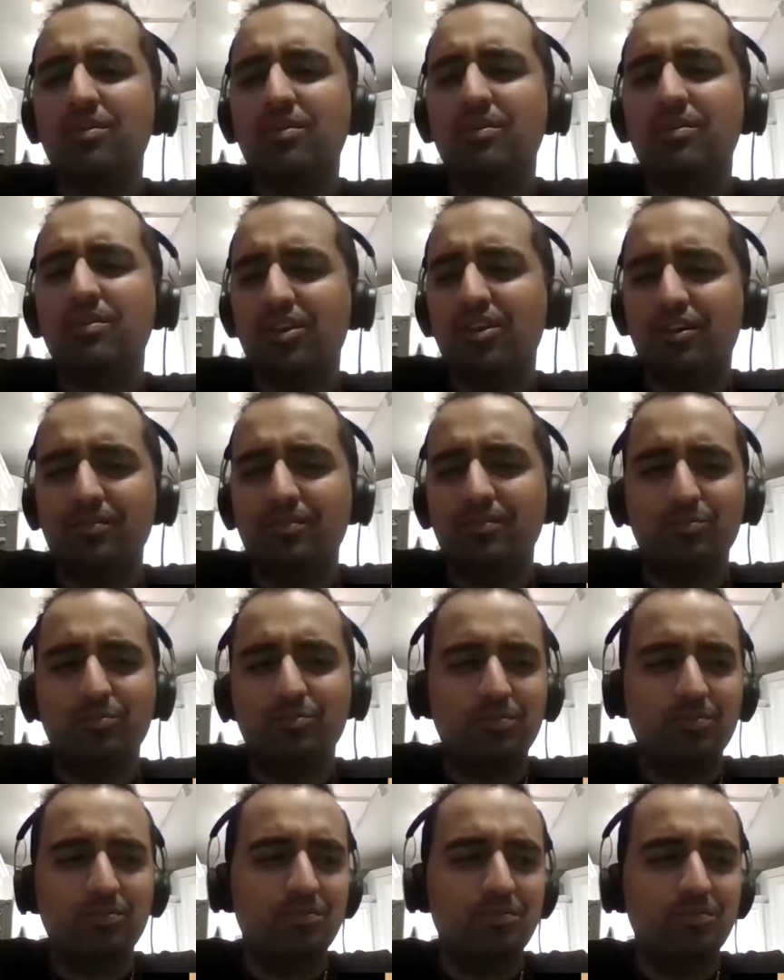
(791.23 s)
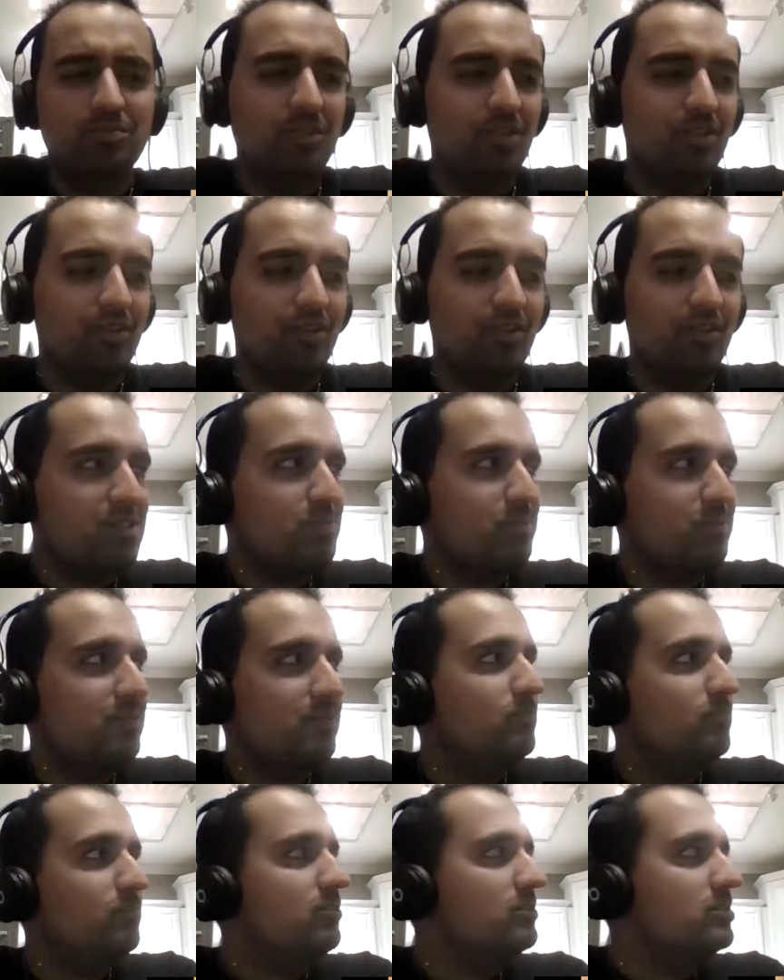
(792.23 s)

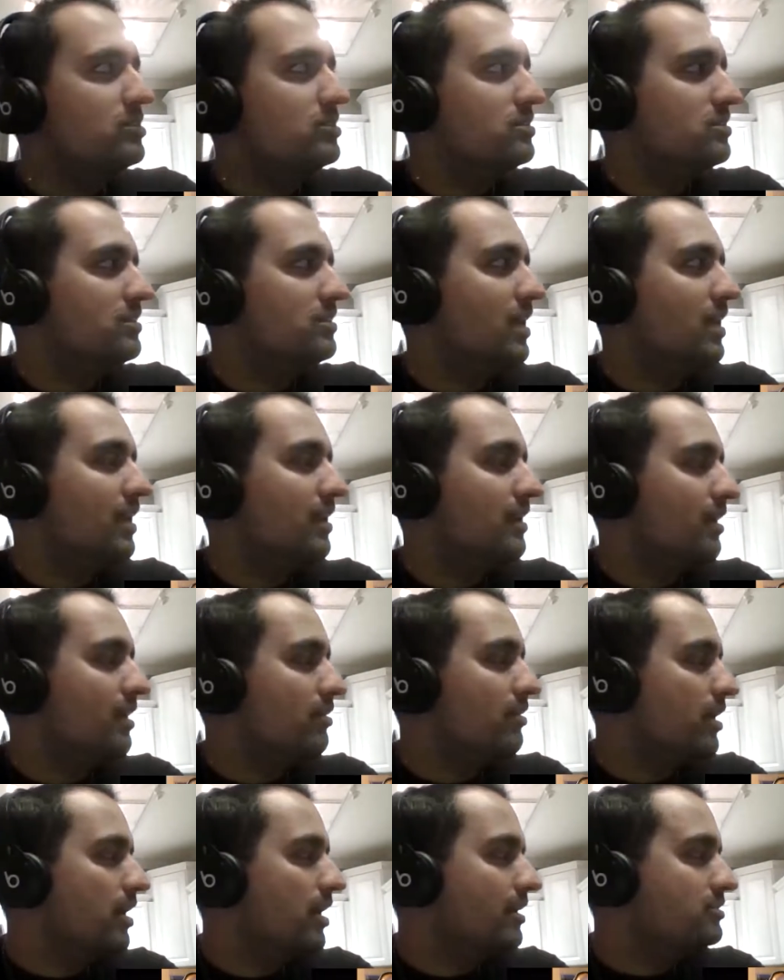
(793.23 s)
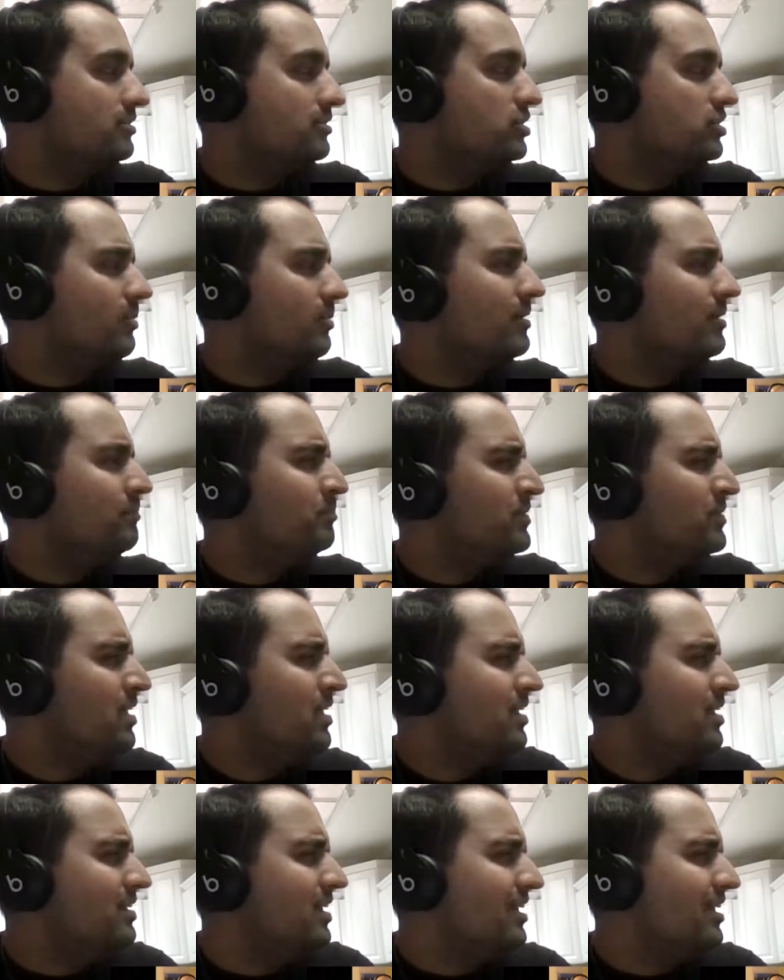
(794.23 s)
we've been hanging out a lot. So I mean,
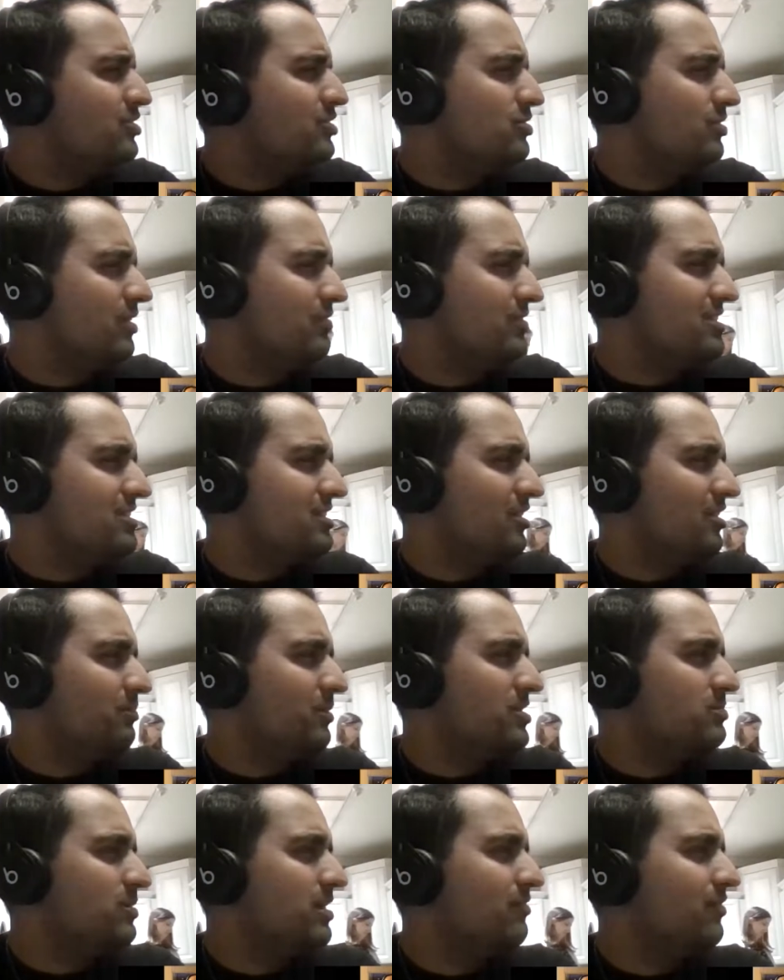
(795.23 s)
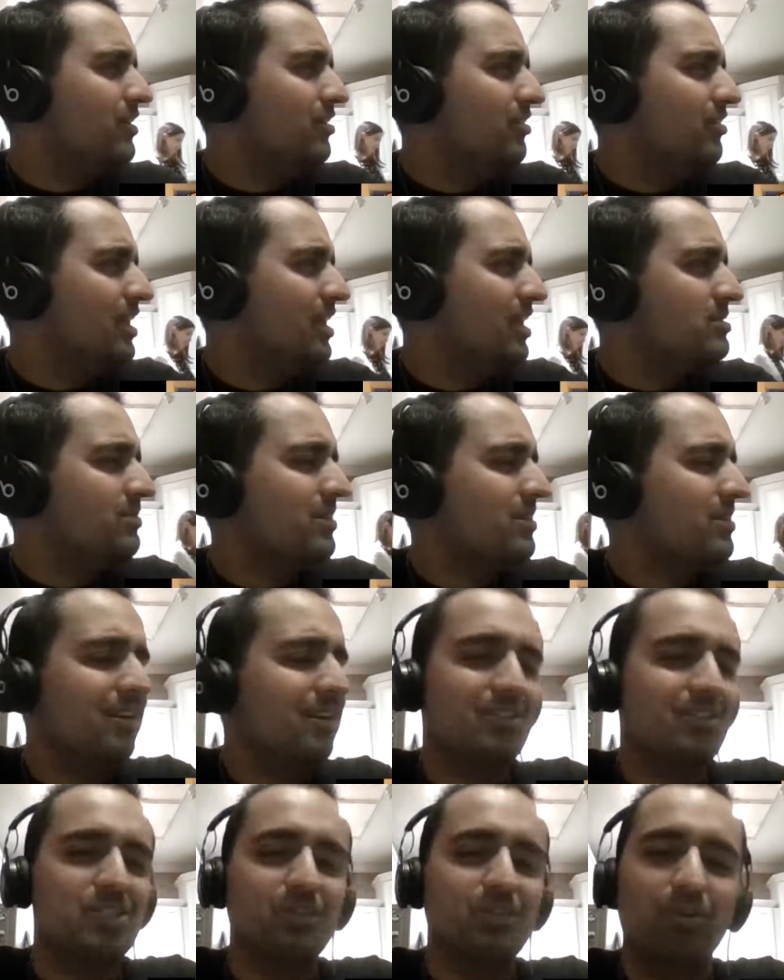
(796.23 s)
I just don't have a desire to play as many video games. I'm kind
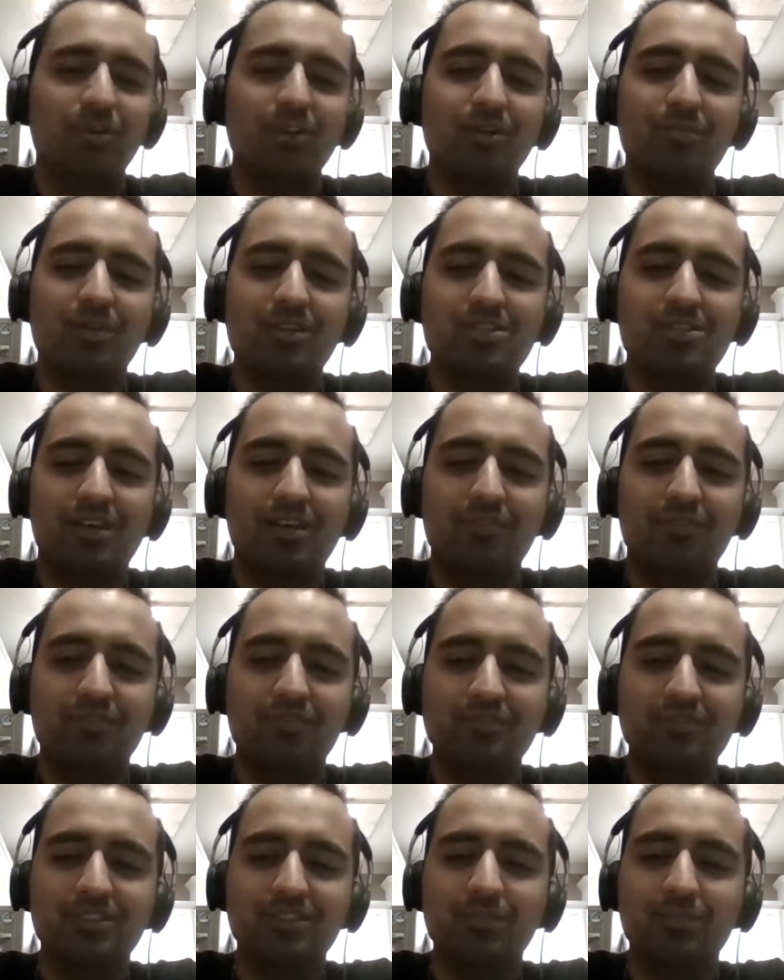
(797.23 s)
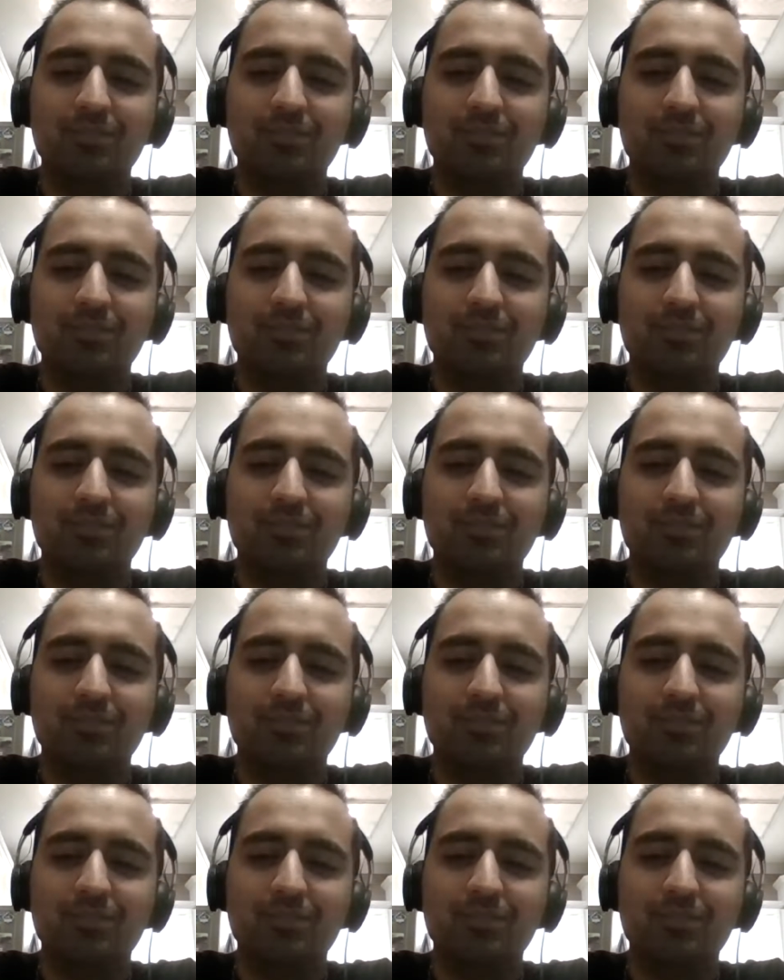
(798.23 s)
of disappointed in myself. So I'm